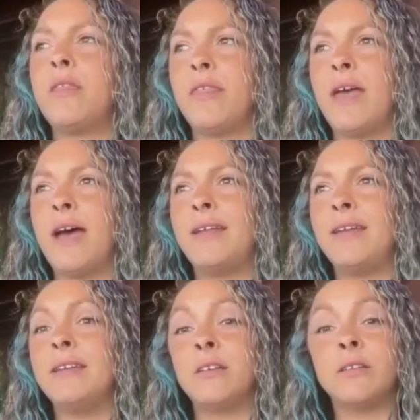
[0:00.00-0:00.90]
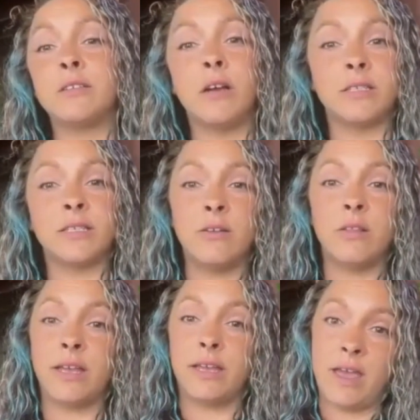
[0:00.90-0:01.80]
that it does not sound
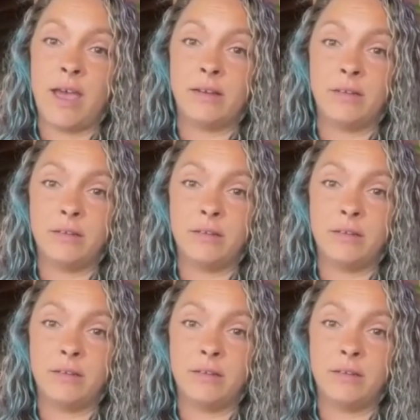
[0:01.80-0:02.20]
like an ad.